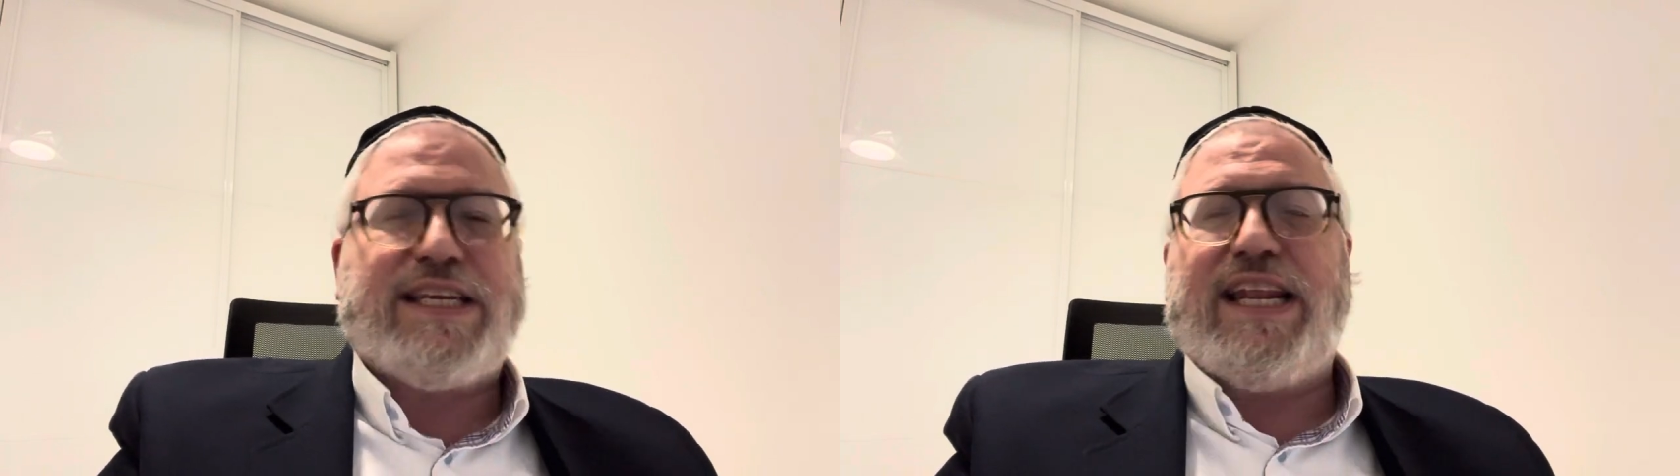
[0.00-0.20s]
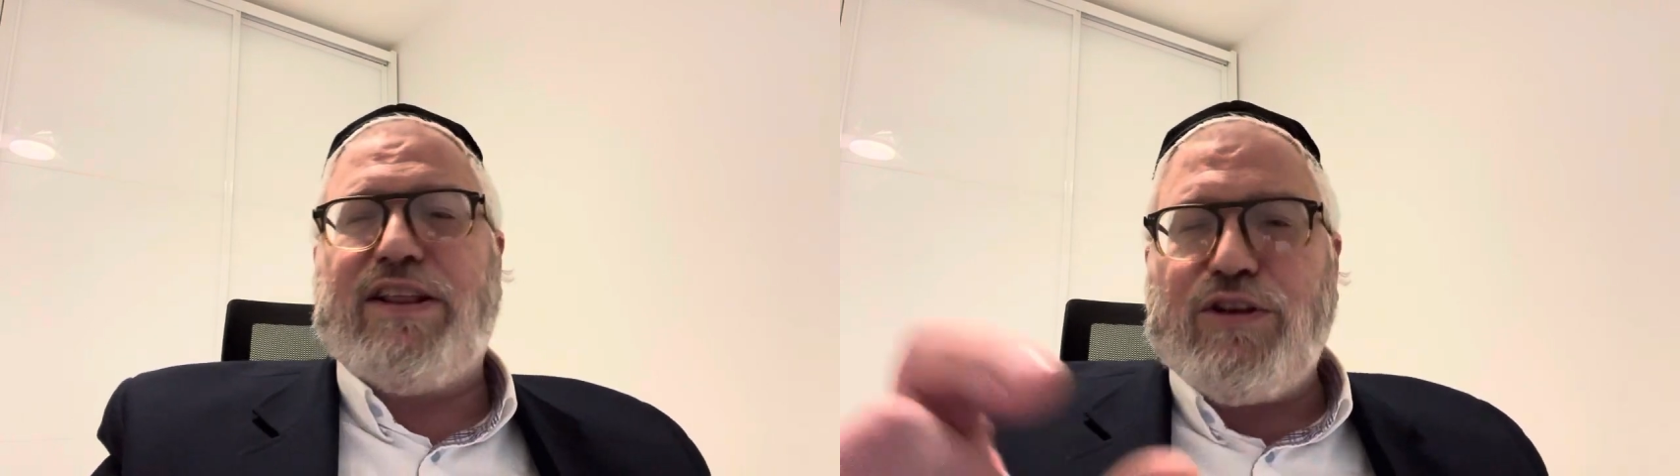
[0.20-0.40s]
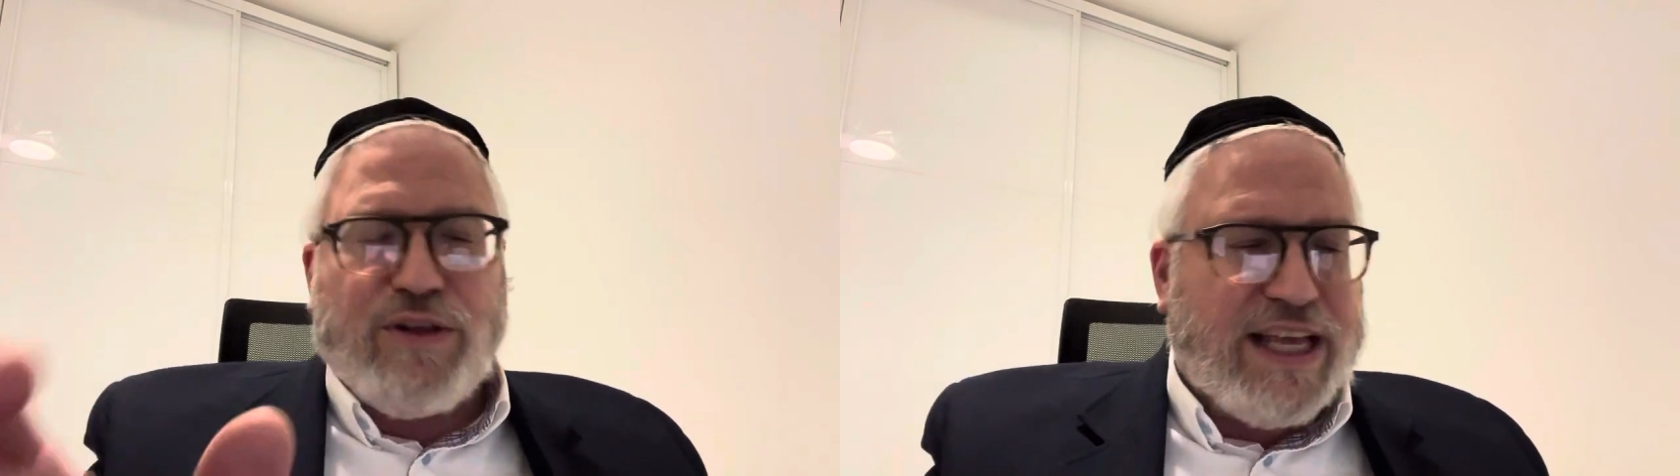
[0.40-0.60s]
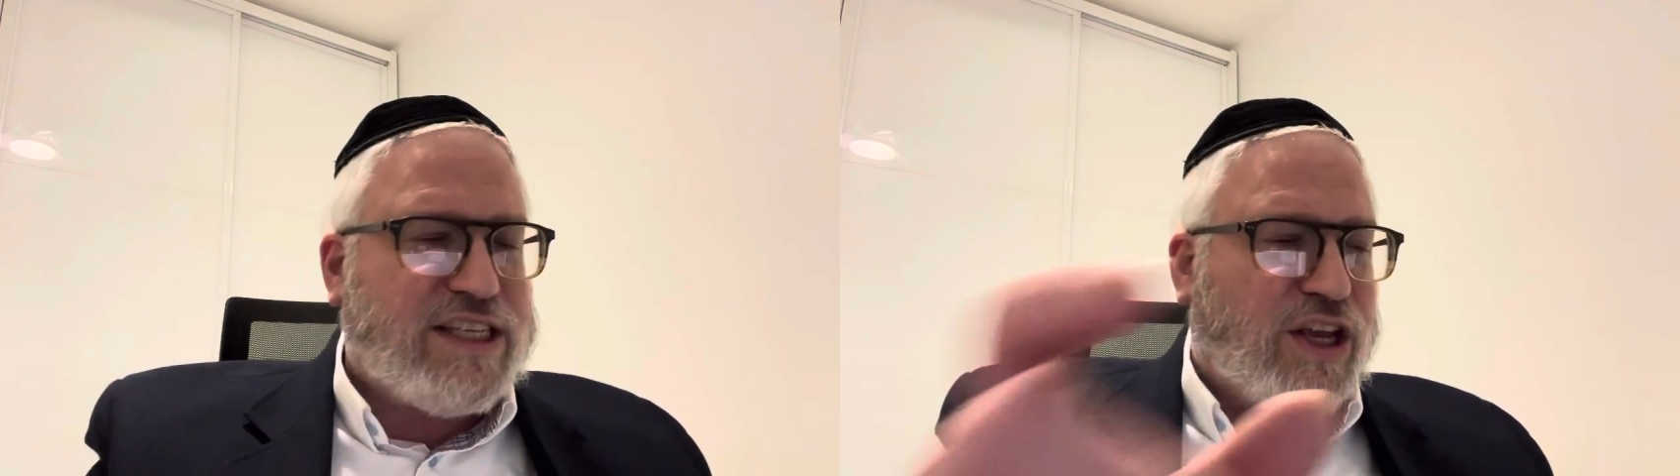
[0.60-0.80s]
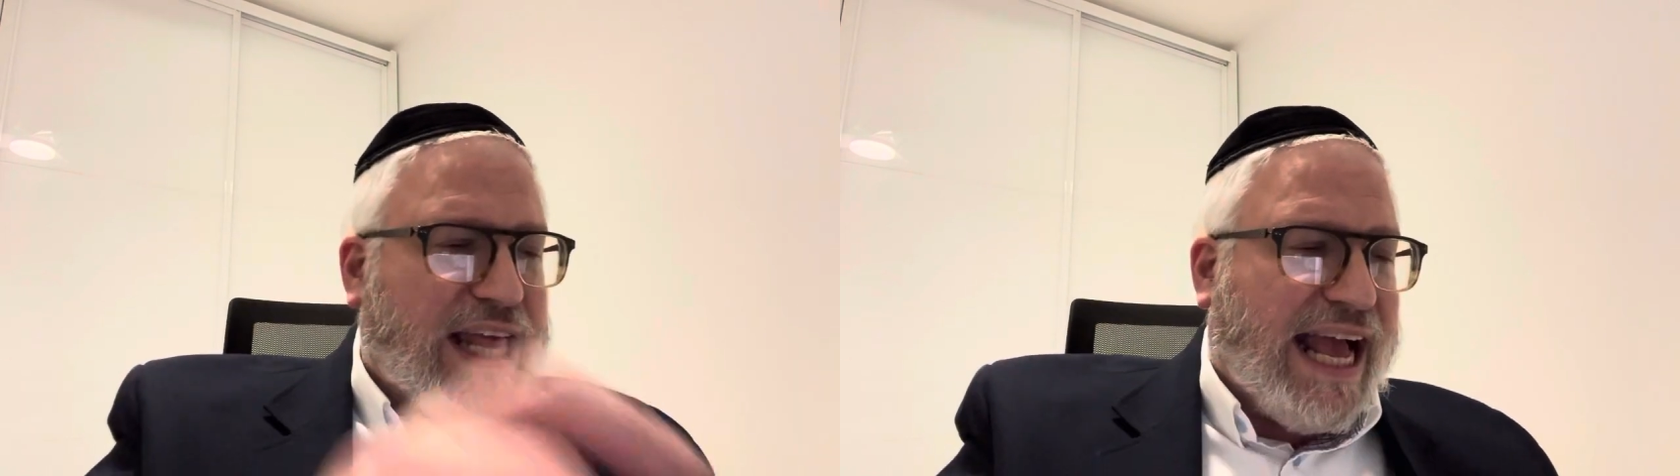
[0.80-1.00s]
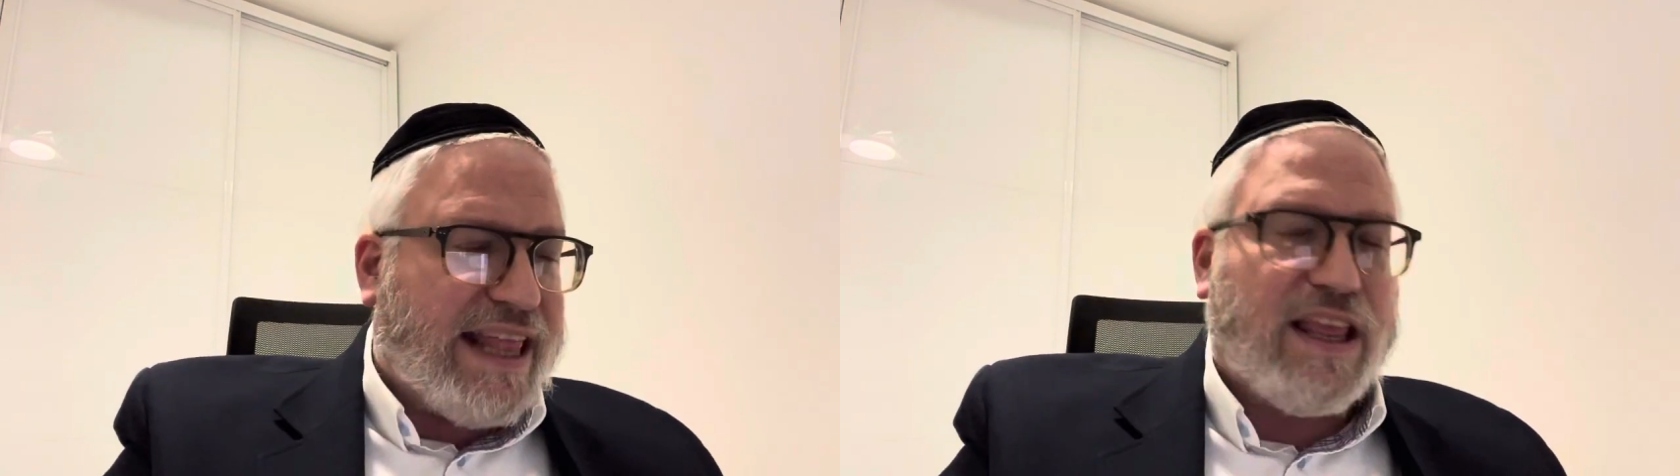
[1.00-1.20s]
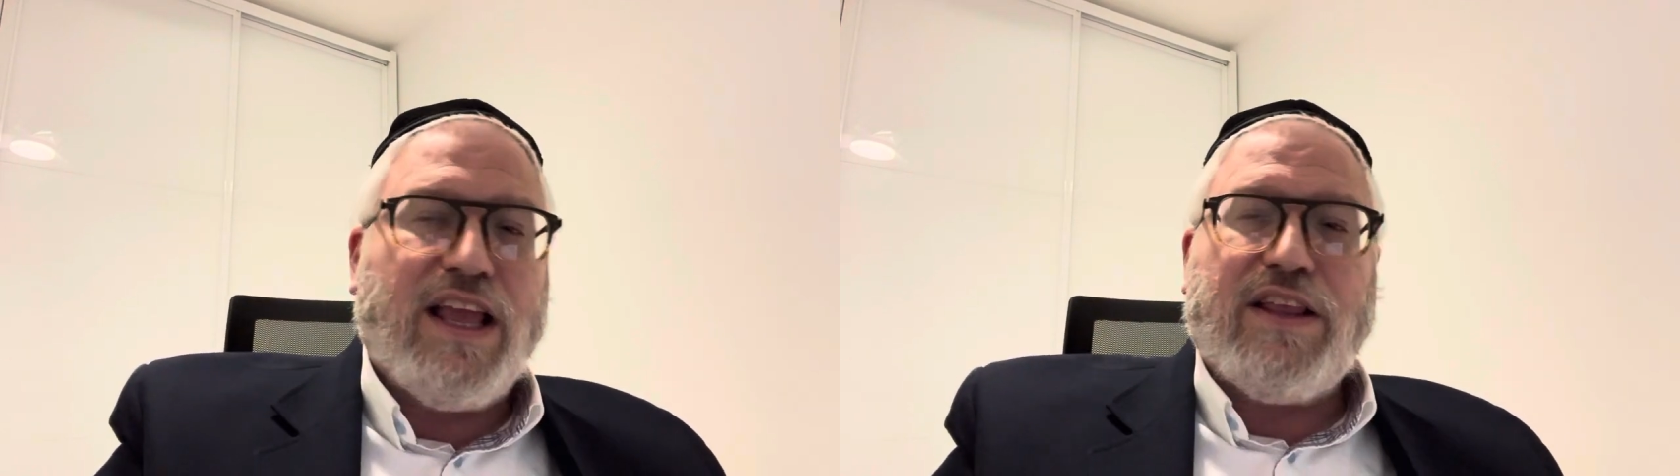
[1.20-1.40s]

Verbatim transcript: they didn't do this or that.